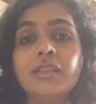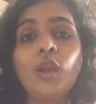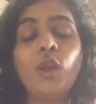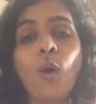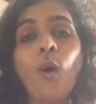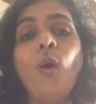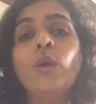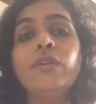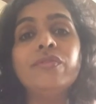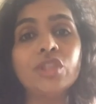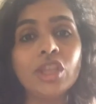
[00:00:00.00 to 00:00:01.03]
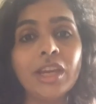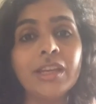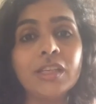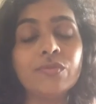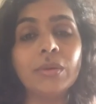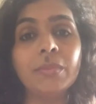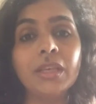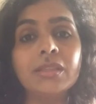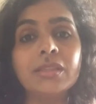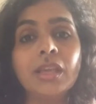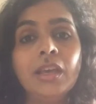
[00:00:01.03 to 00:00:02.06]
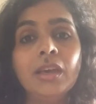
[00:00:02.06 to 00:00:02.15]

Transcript: a lot of change from this